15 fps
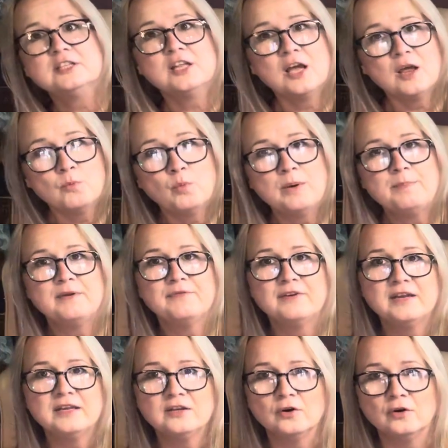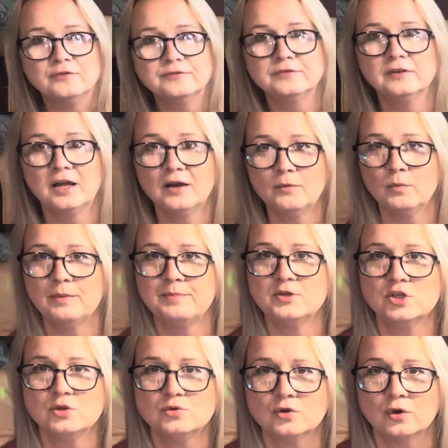And whip your feet off. Like, whip your
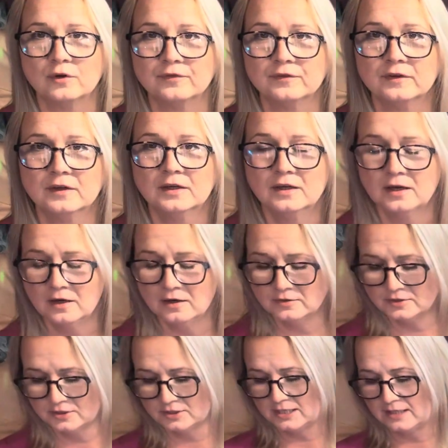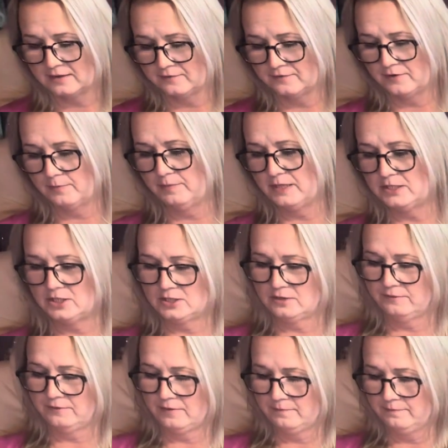shoes off. I'll just take a few pictures
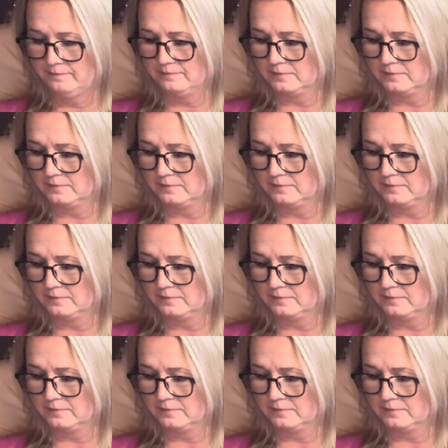of them.